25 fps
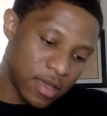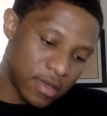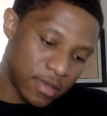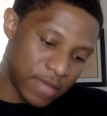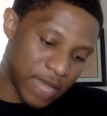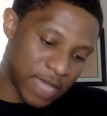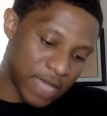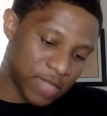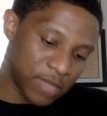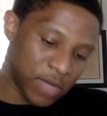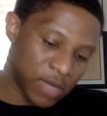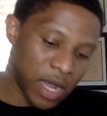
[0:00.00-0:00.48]

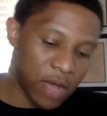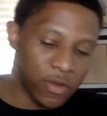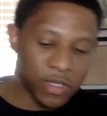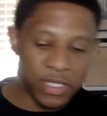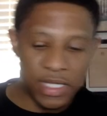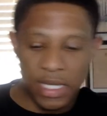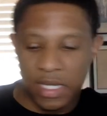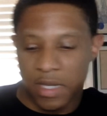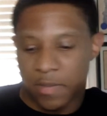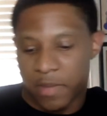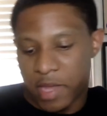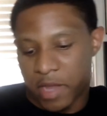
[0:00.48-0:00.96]
that's what I would
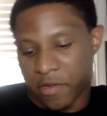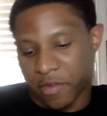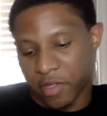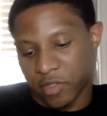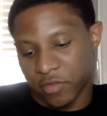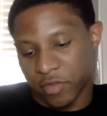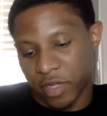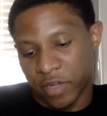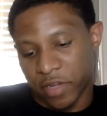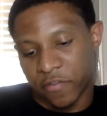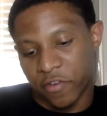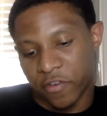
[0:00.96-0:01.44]
say to
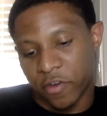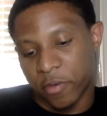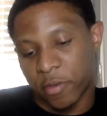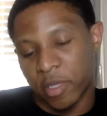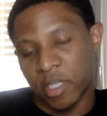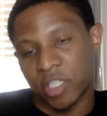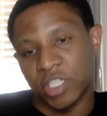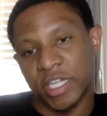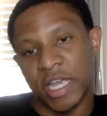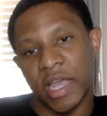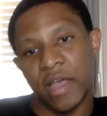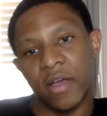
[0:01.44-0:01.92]
parents. Reaffirm
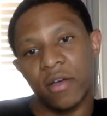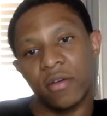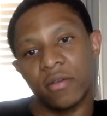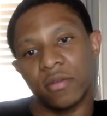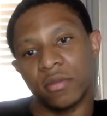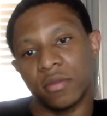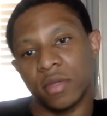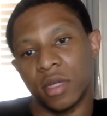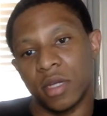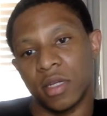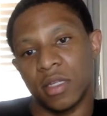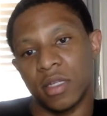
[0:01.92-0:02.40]
your child,
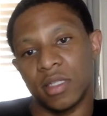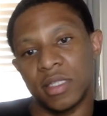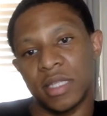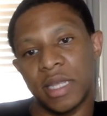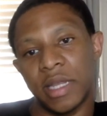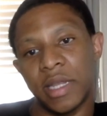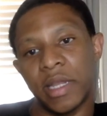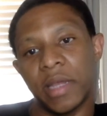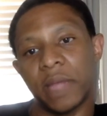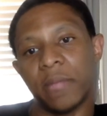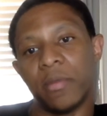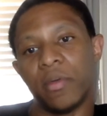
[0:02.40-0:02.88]

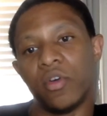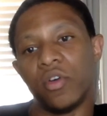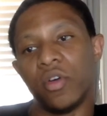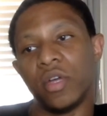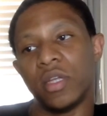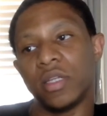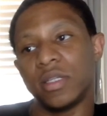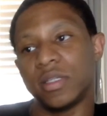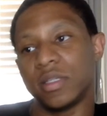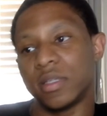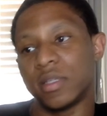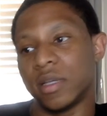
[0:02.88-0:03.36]
understand the
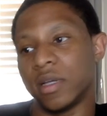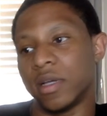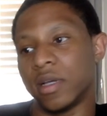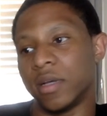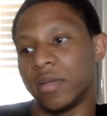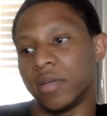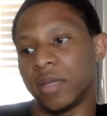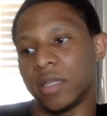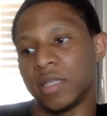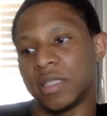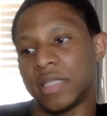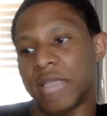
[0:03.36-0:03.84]
importance,
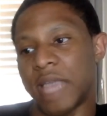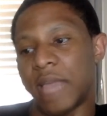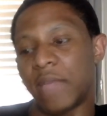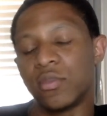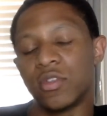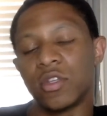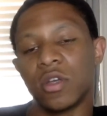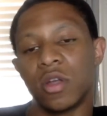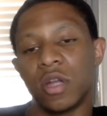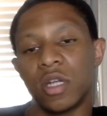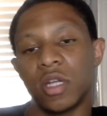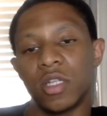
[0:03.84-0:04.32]
because um,
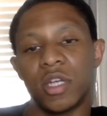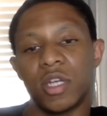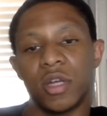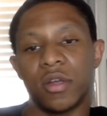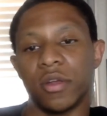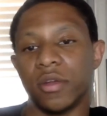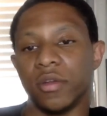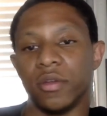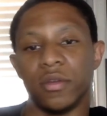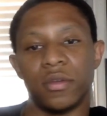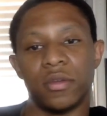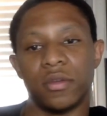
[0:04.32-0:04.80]
tables gonna
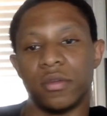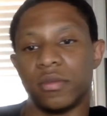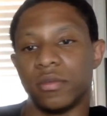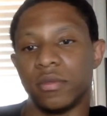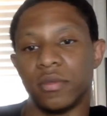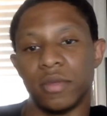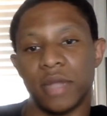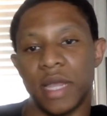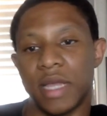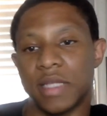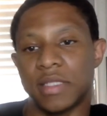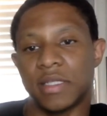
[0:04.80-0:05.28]
turn.
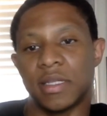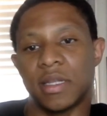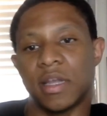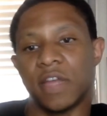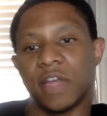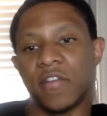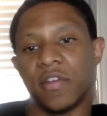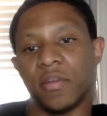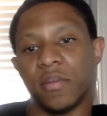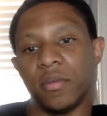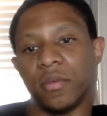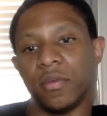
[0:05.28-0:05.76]
That's
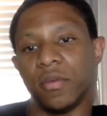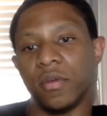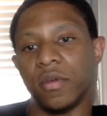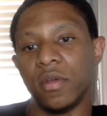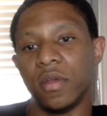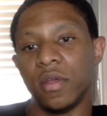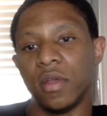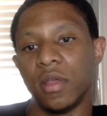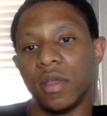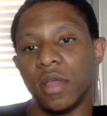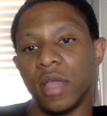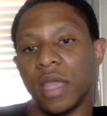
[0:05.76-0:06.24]
inevitable.
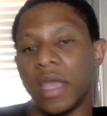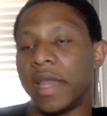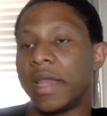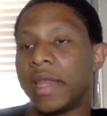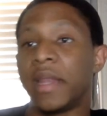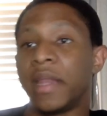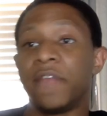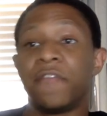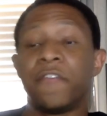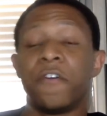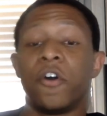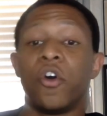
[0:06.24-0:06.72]
And
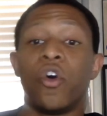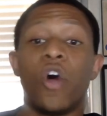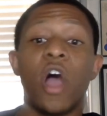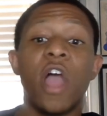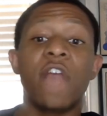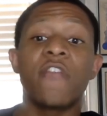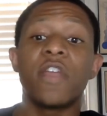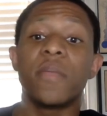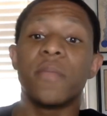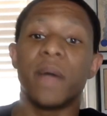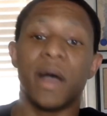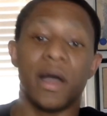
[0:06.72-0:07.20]
then for
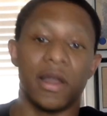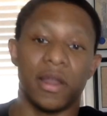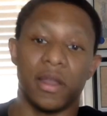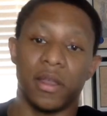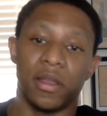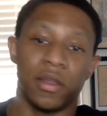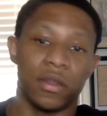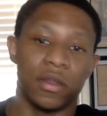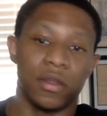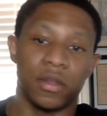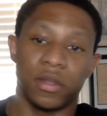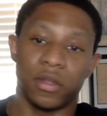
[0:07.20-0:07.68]
everybody,
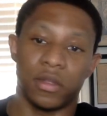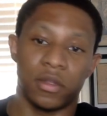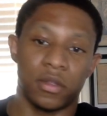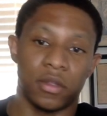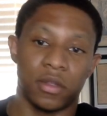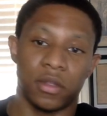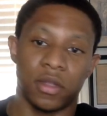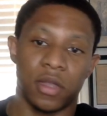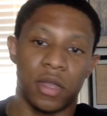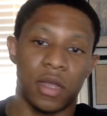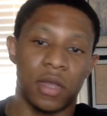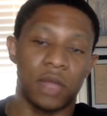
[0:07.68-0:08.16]

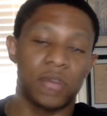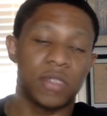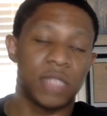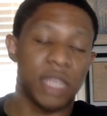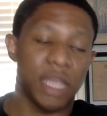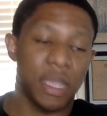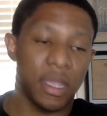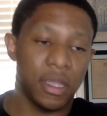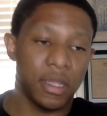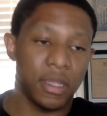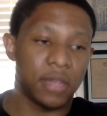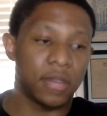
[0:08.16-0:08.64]
I'll
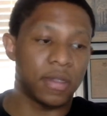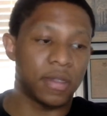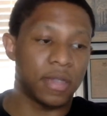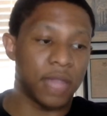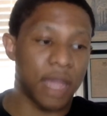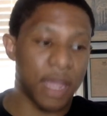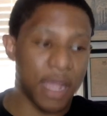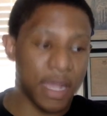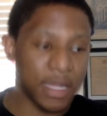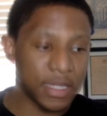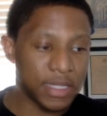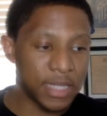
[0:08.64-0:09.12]
say,
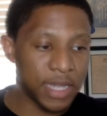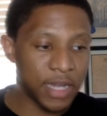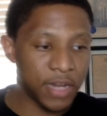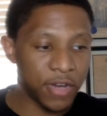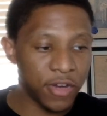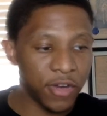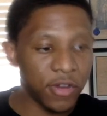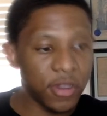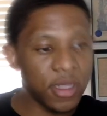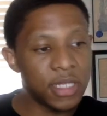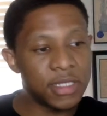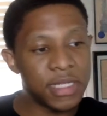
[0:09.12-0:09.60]
like I stated
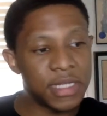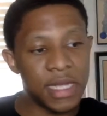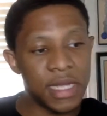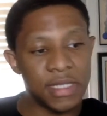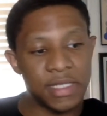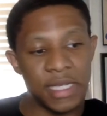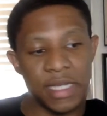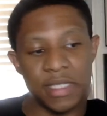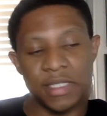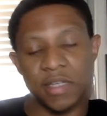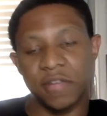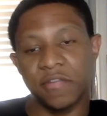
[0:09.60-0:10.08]
earlier, is that it
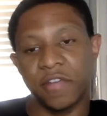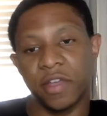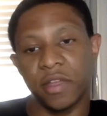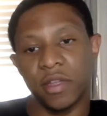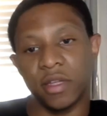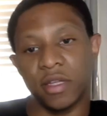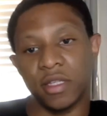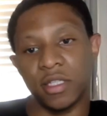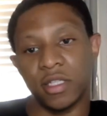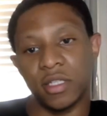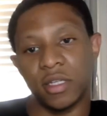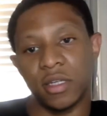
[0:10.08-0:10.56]
takes a
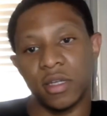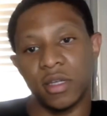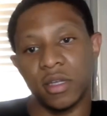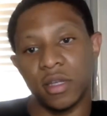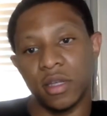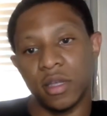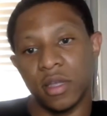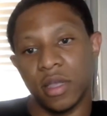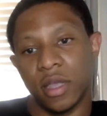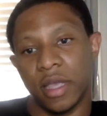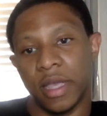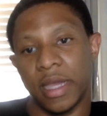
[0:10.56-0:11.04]
village.
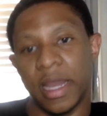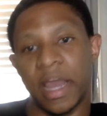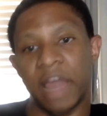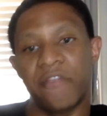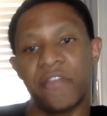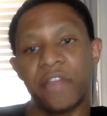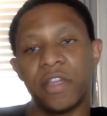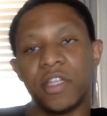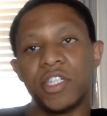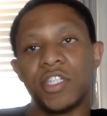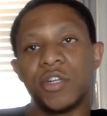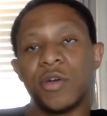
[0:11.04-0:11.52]
And that
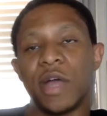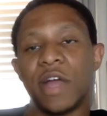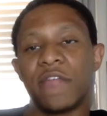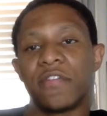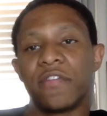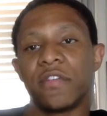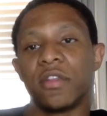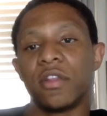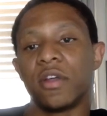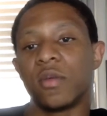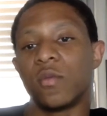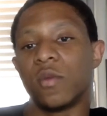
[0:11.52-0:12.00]
village don't have
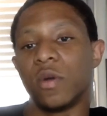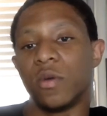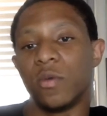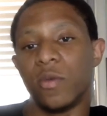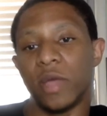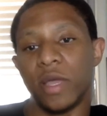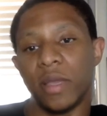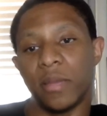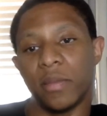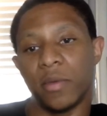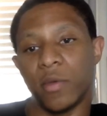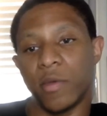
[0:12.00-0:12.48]
to look one
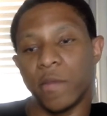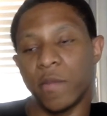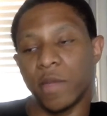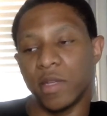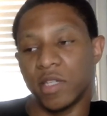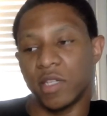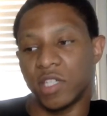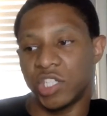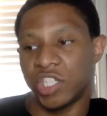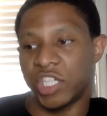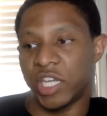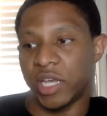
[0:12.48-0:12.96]
way, but we
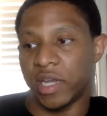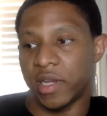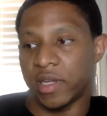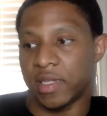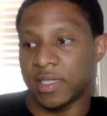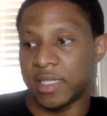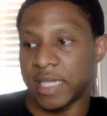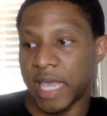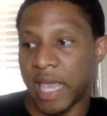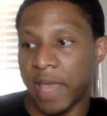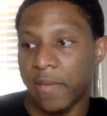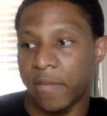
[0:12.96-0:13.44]
must share the
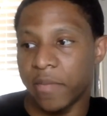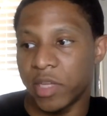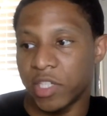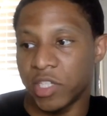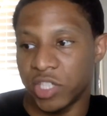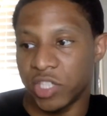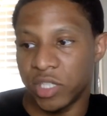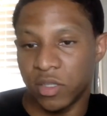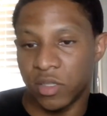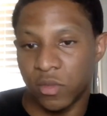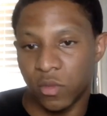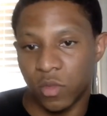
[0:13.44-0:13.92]
same
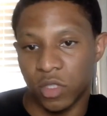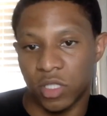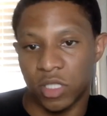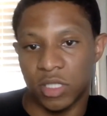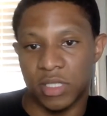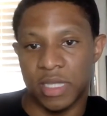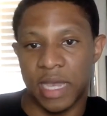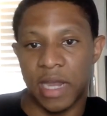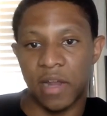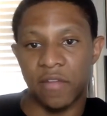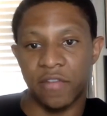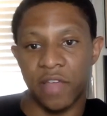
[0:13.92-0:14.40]
mission, which
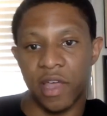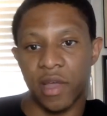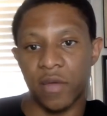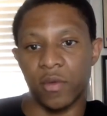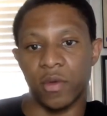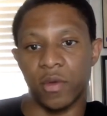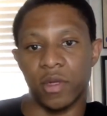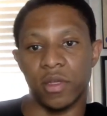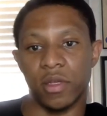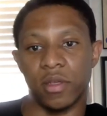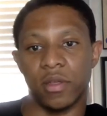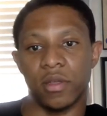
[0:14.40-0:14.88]
is that of
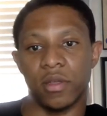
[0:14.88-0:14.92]
effort